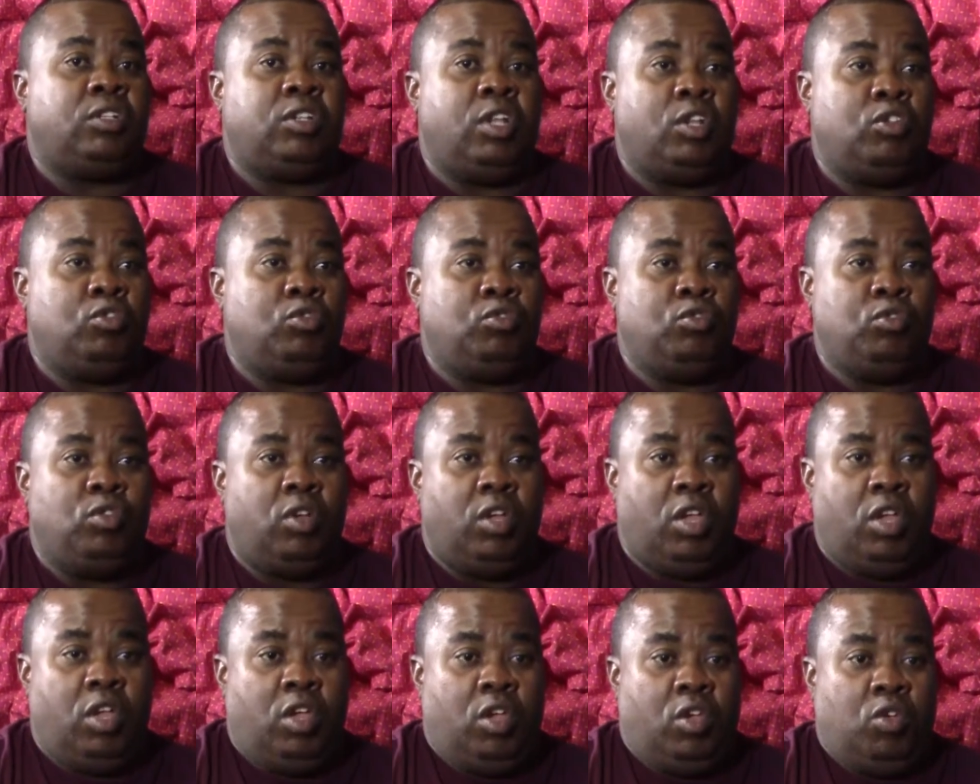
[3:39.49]
Then
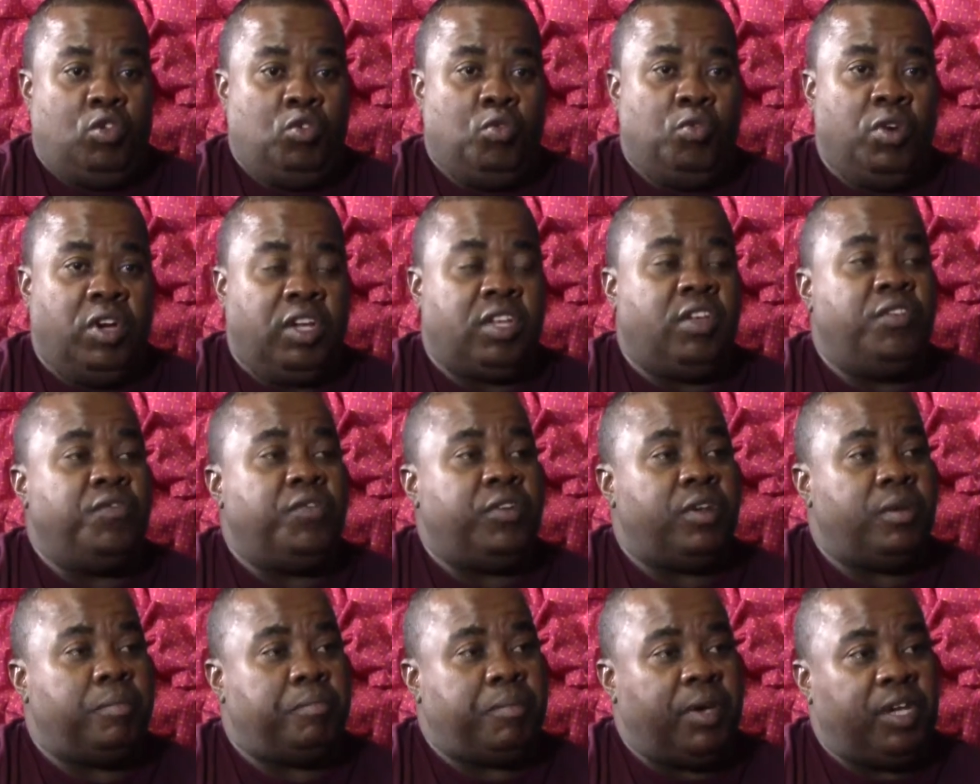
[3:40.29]
you're working
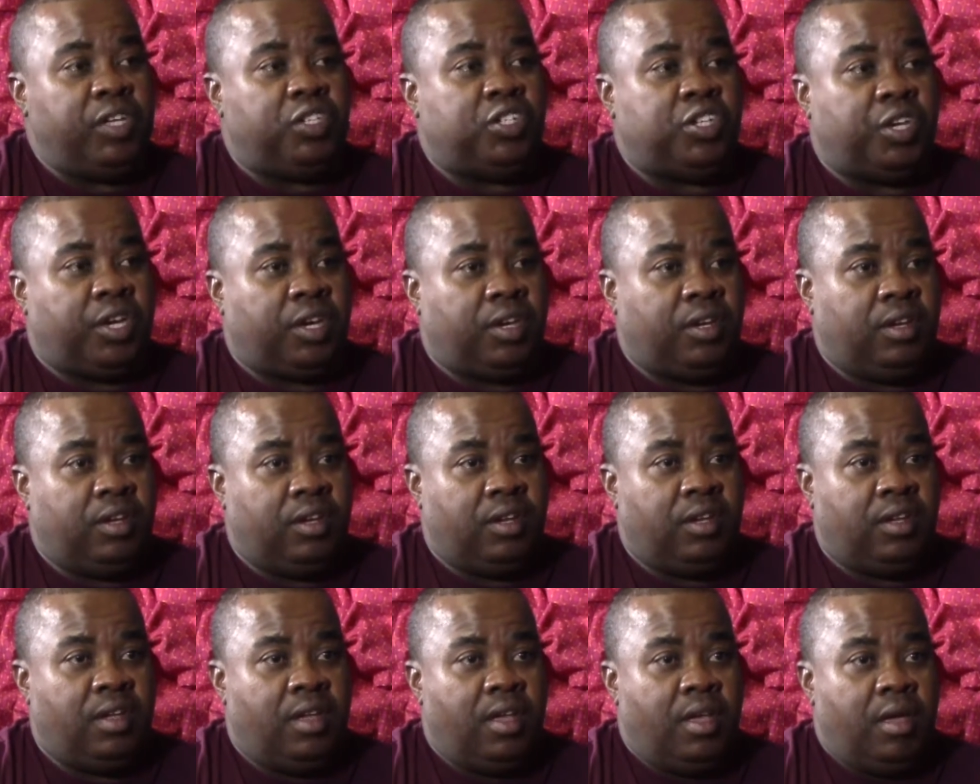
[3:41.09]
for a paycheck,
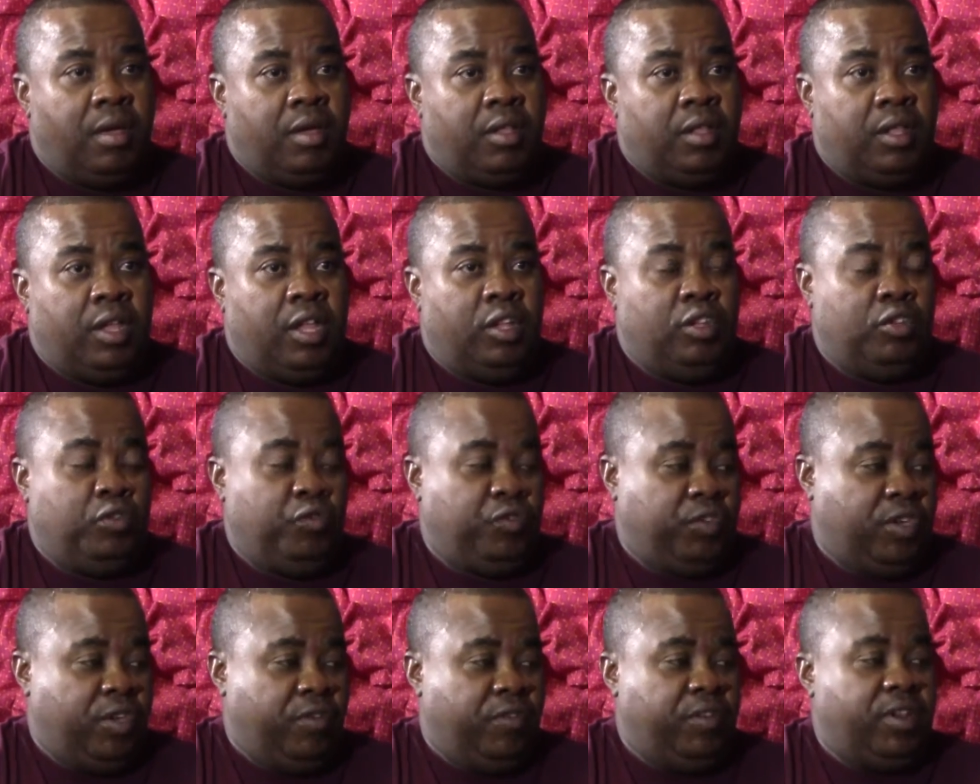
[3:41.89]
and
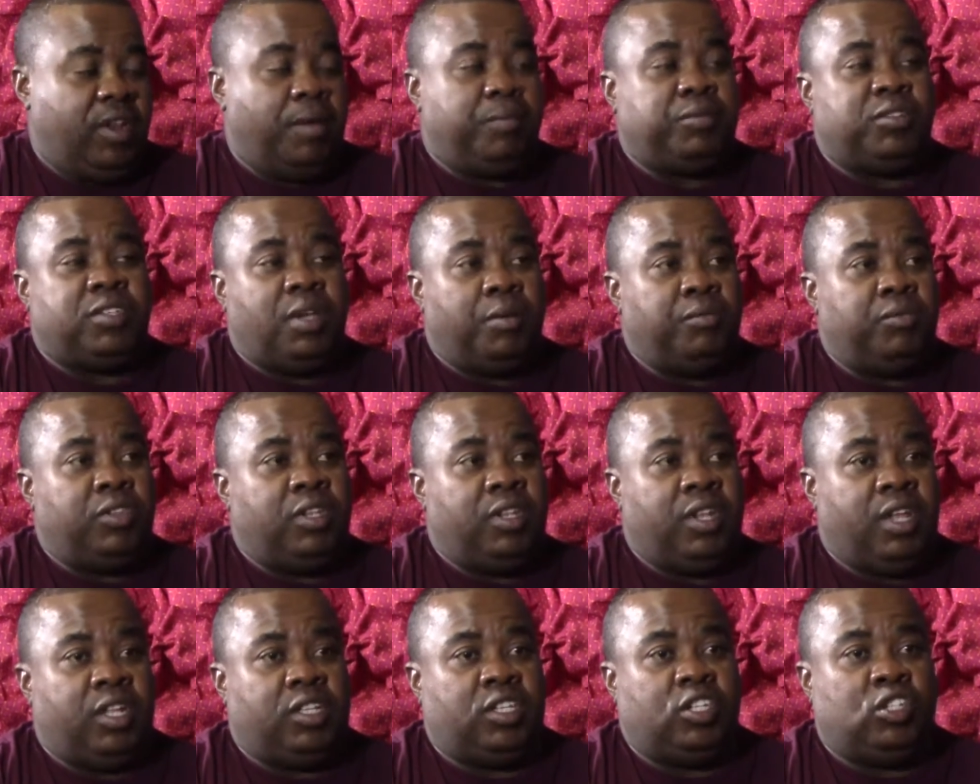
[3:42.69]
you've given up
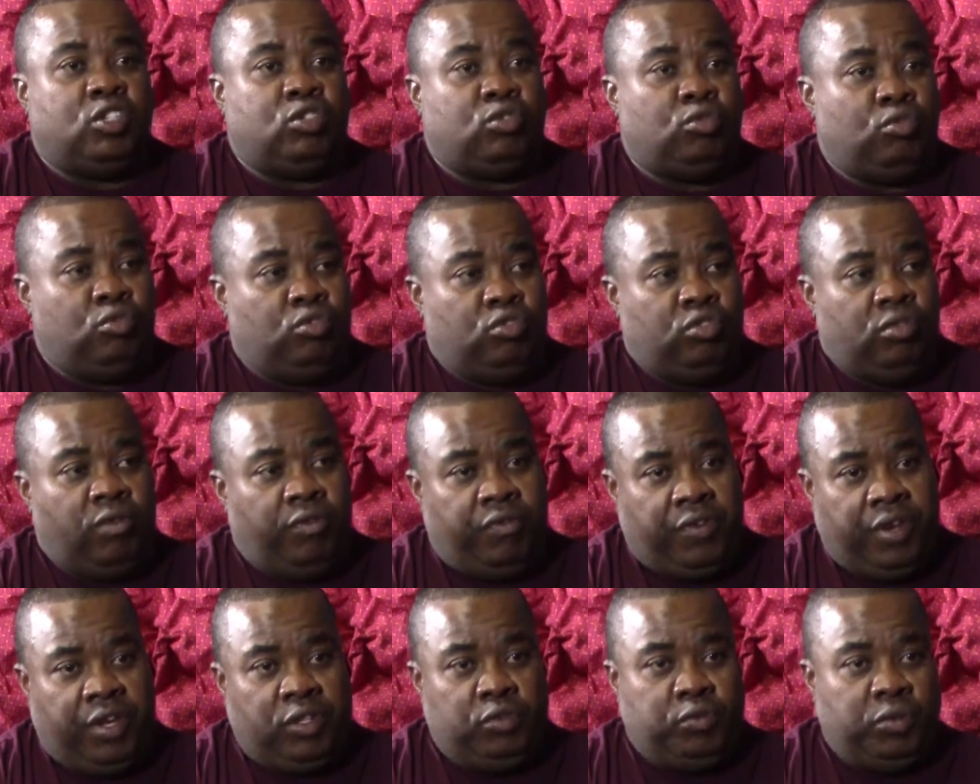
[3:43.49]
something that is true to your
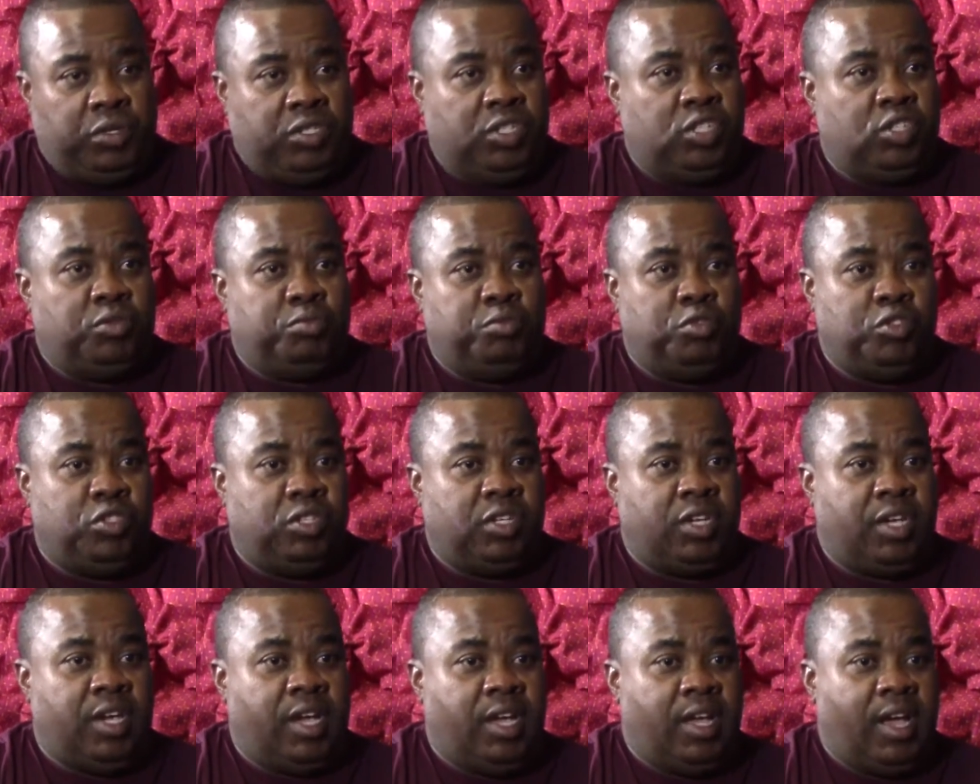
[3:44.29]
vein, which is
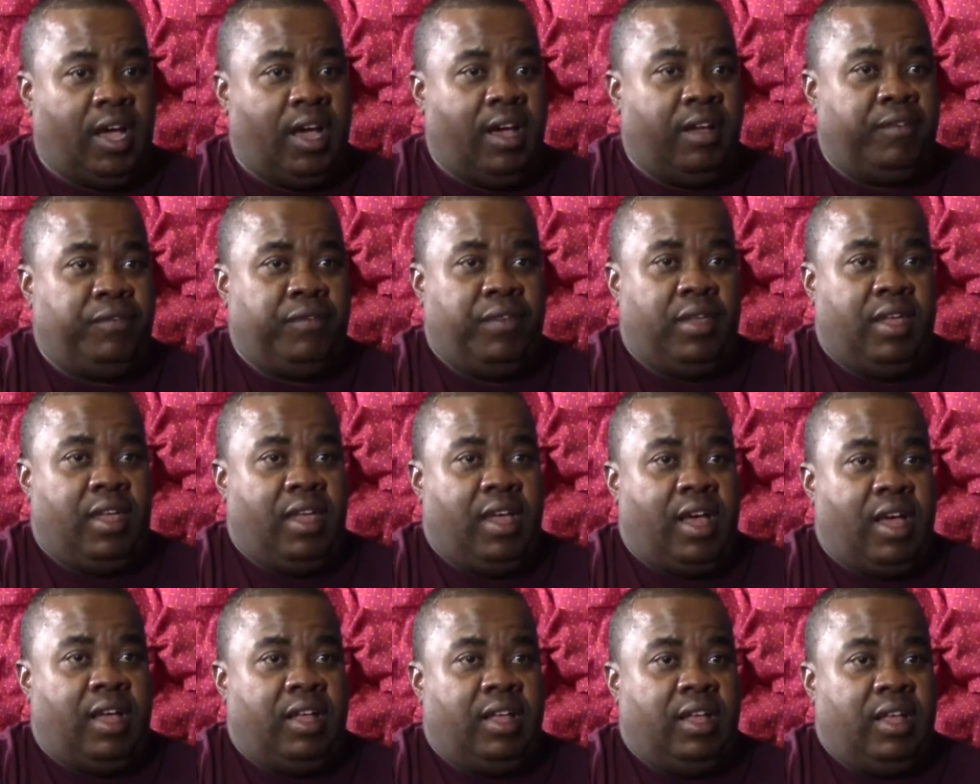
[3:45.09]
music.
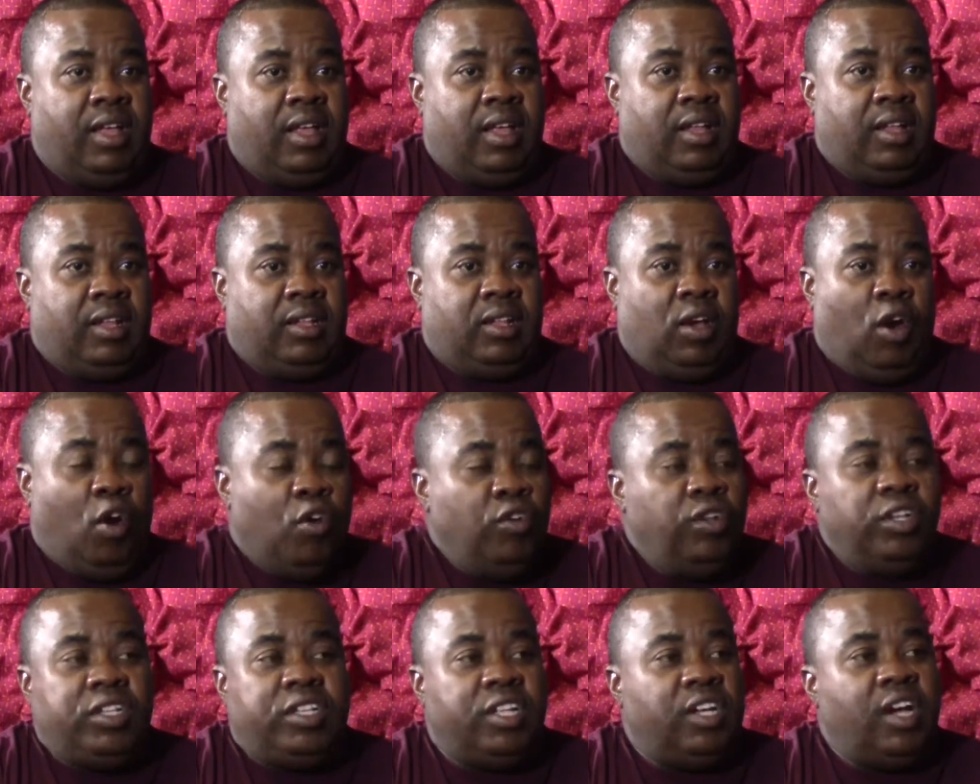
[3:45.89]
The
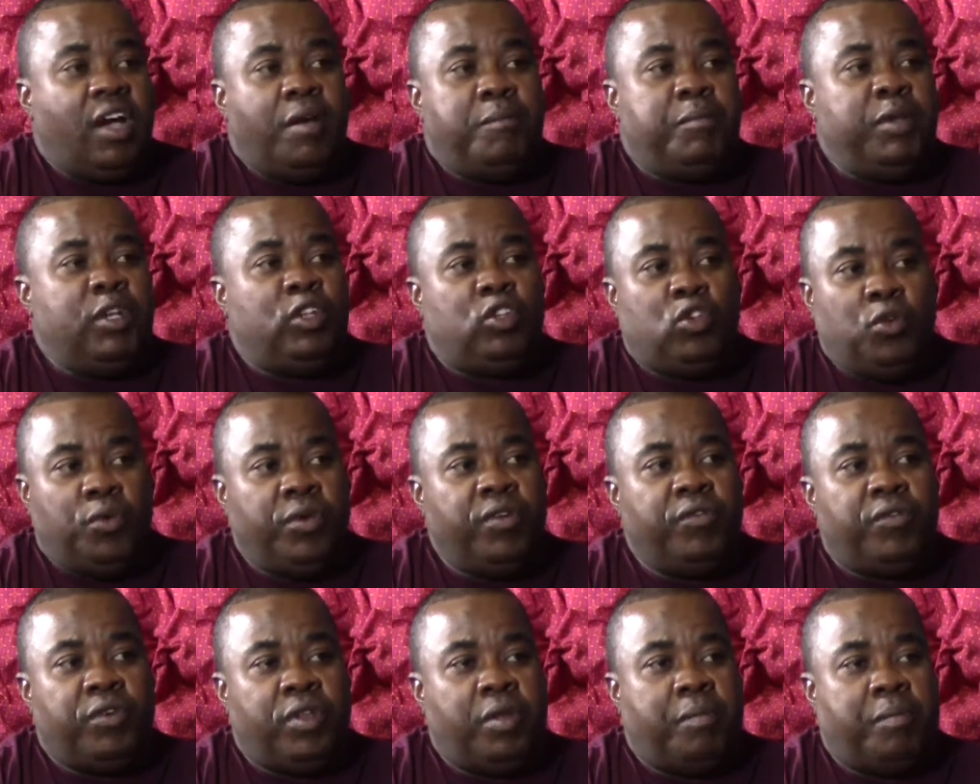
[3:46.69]
only thing I've been
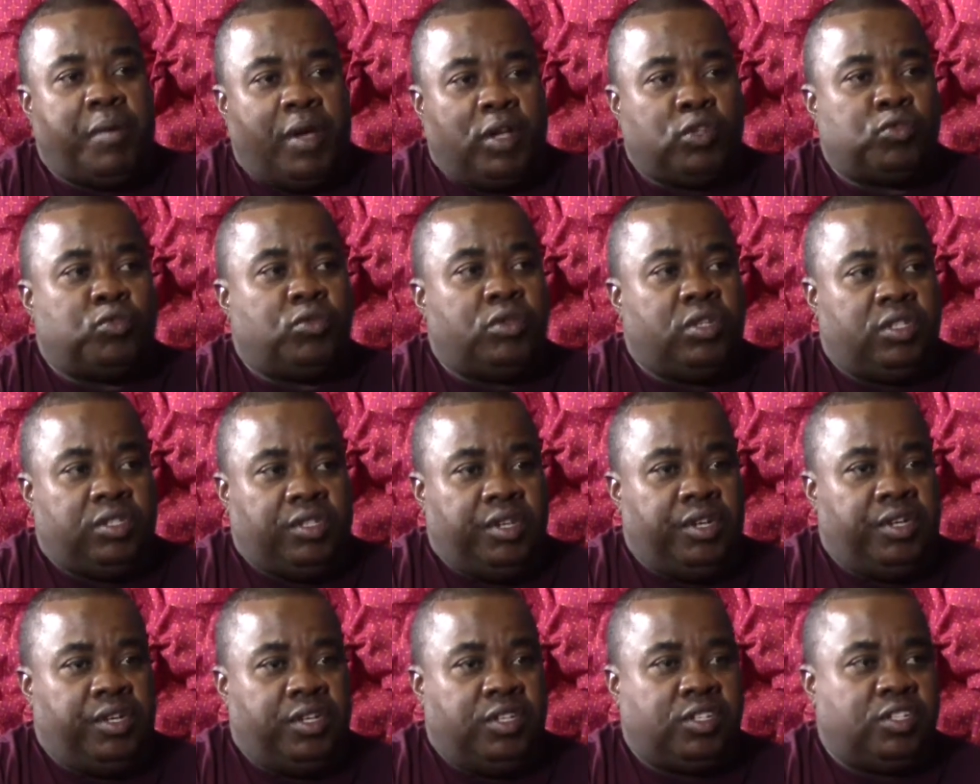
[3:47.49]
doing for the past
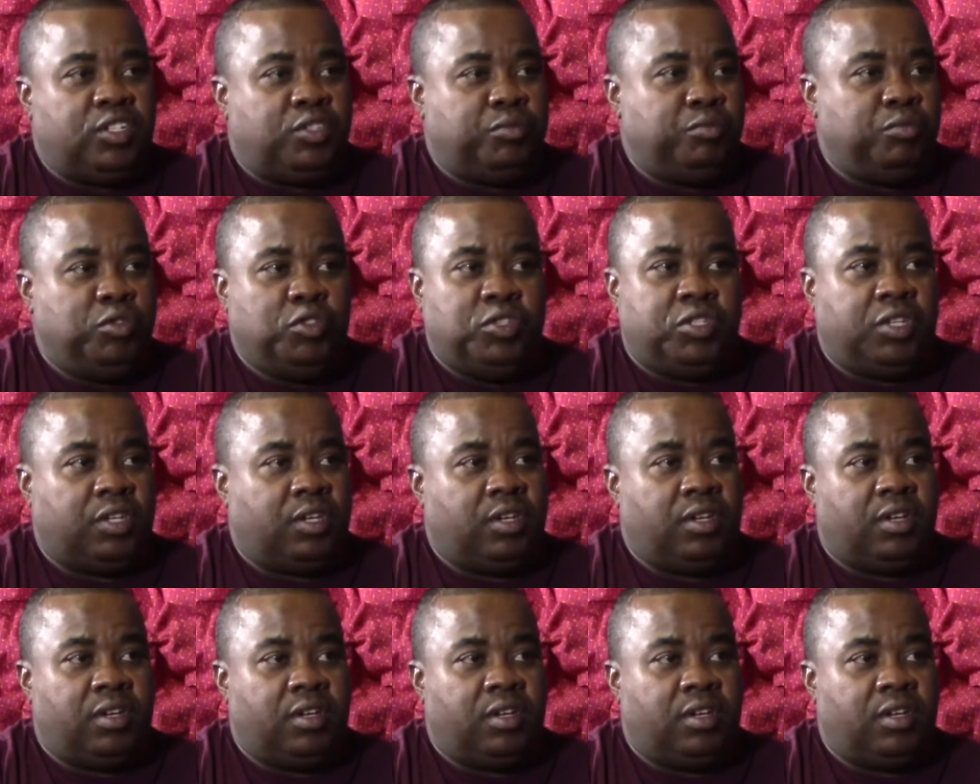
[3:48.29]
23 years is music.